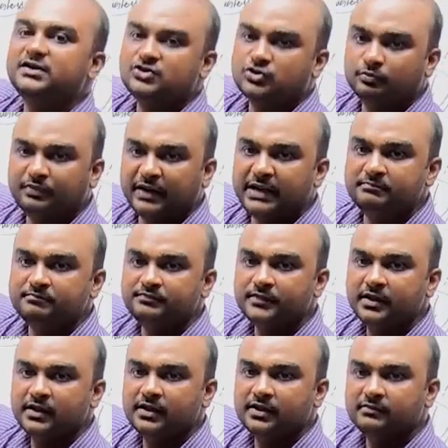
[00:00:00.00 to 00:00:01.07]
is supreme.
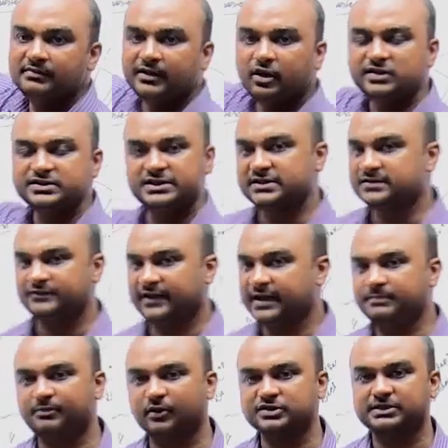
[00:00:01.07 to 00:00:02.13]
Because it is
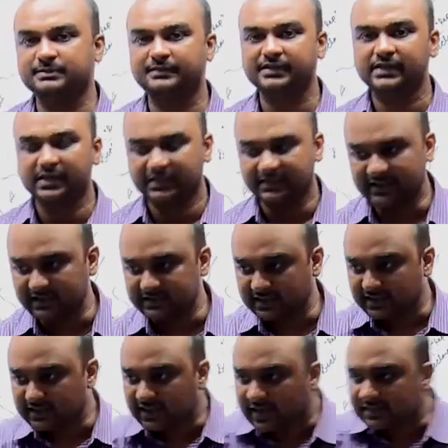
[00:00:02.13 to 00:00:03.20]
very possible that
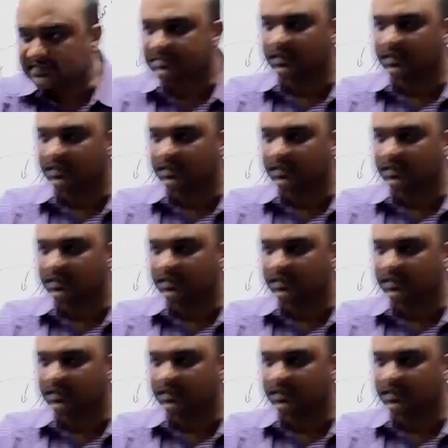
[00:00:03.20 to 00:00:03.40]
at